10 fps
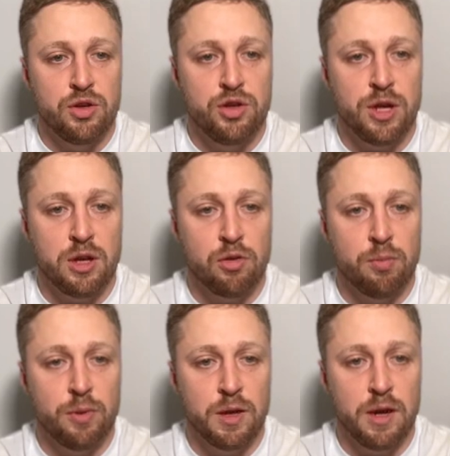chat
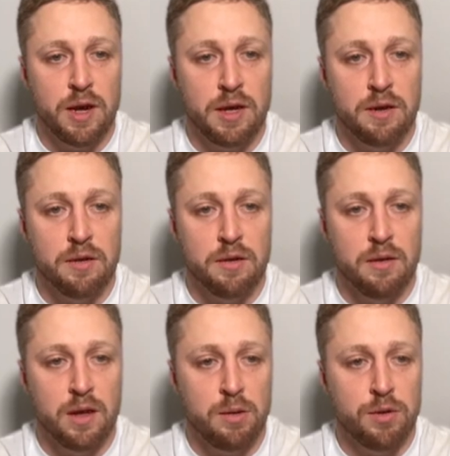OpenAI
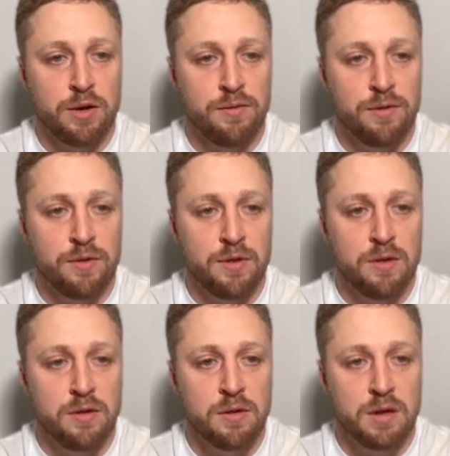library for
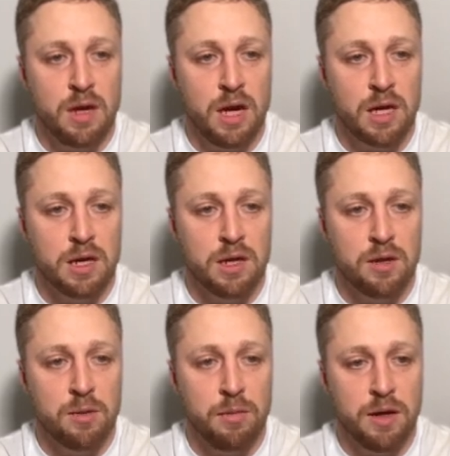this. I
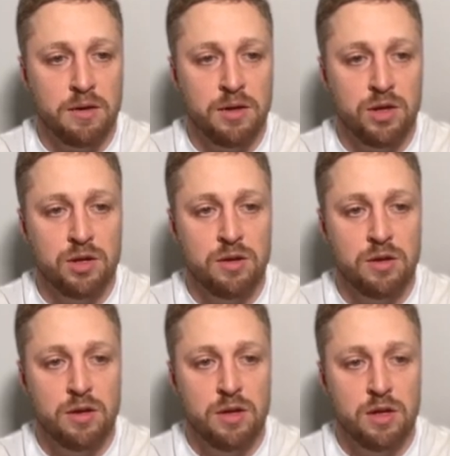created a message,
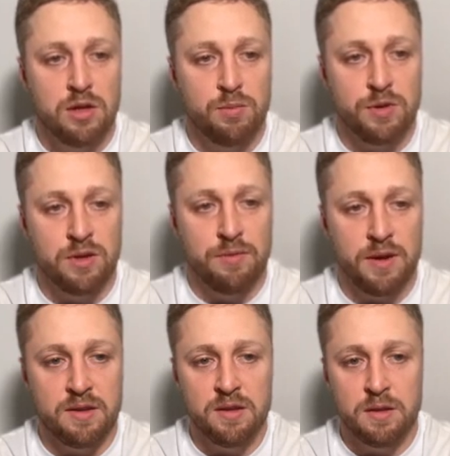specify
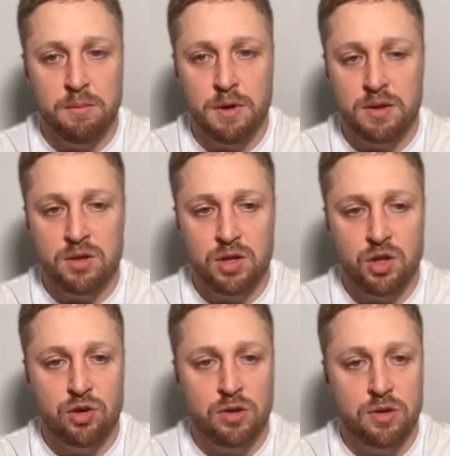system
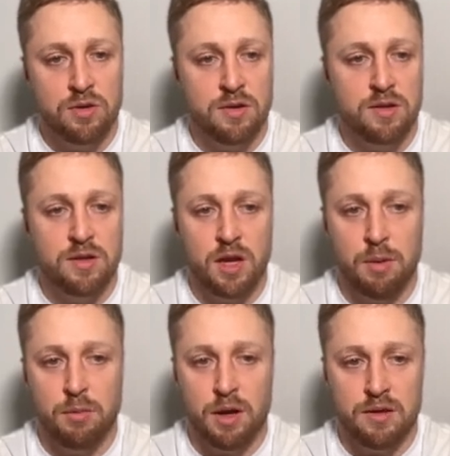message, the
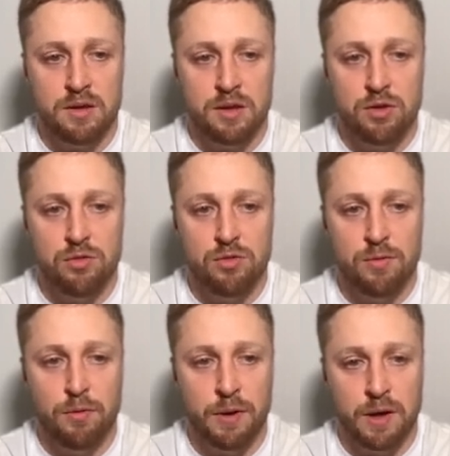same as I use
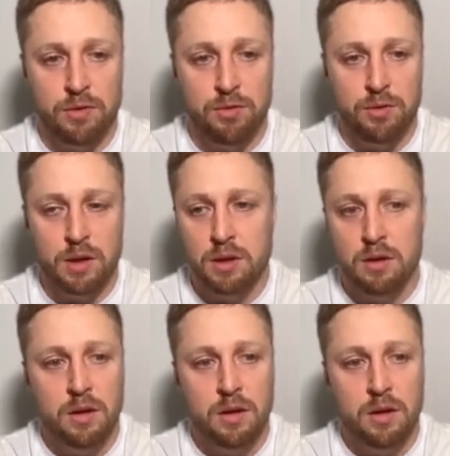for fine tuning,